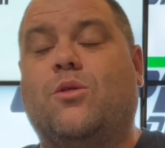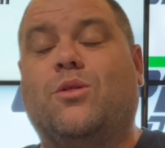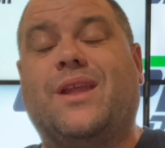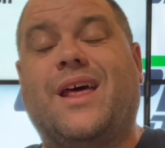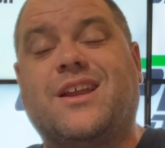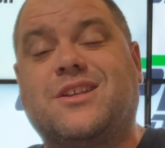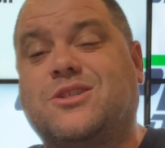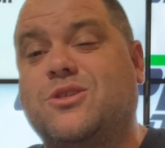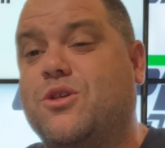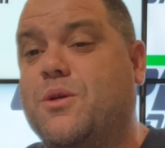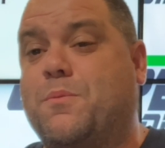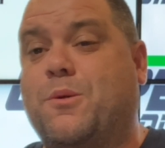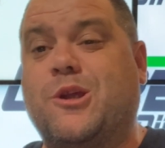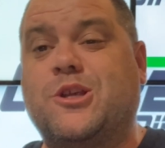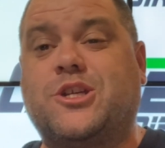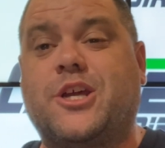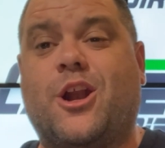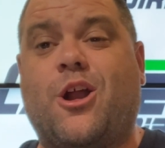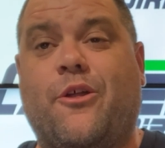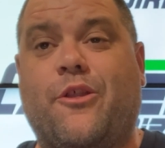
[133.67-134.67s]
Let us know you
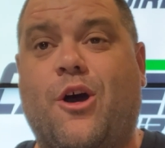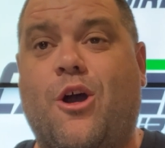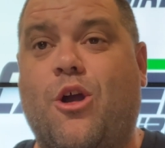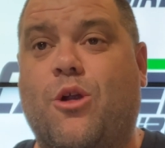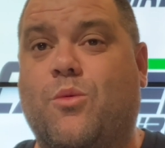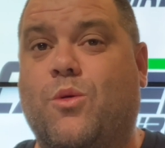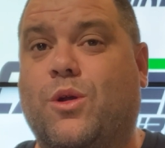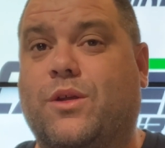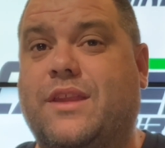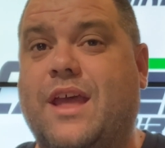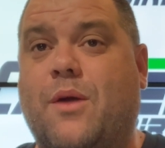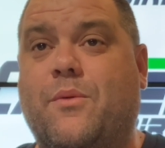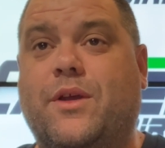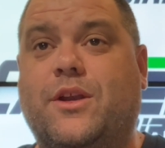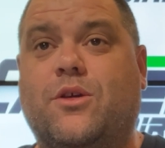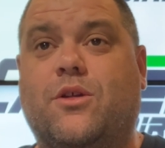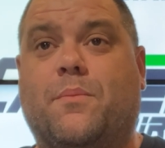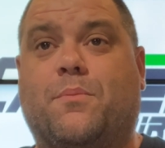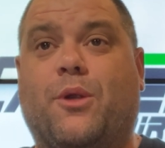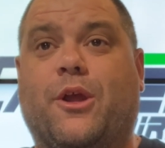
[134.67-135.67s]
appreciate all the hard work that we
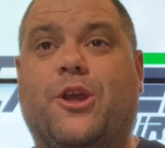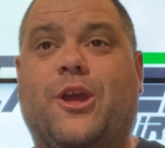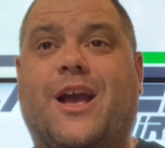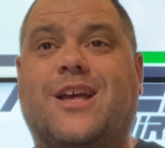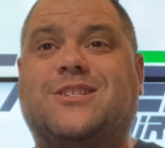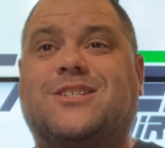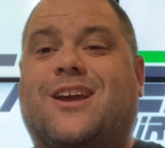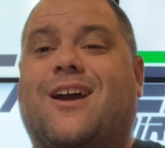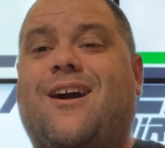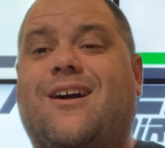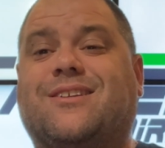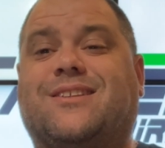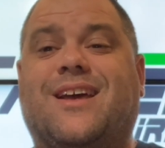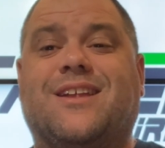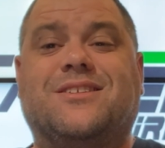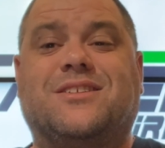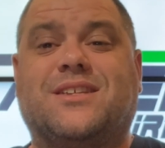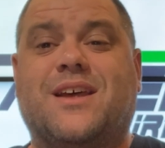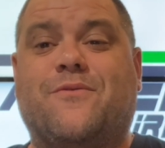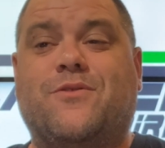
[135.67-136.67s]
do to bring you guys the
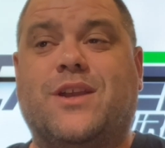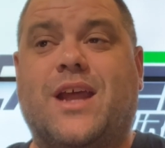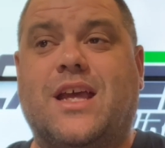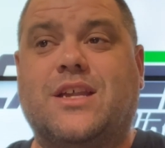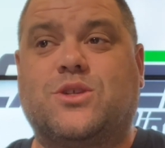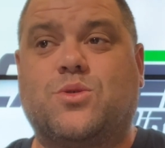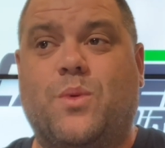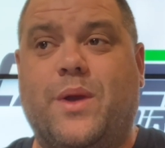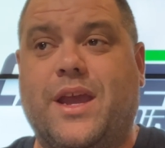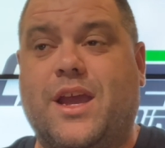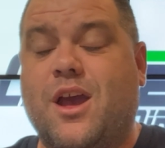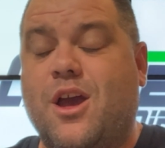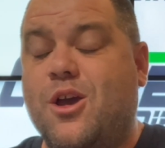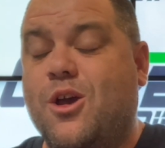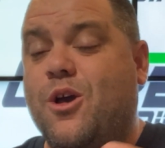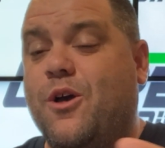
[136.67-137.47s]
content 7 days a week.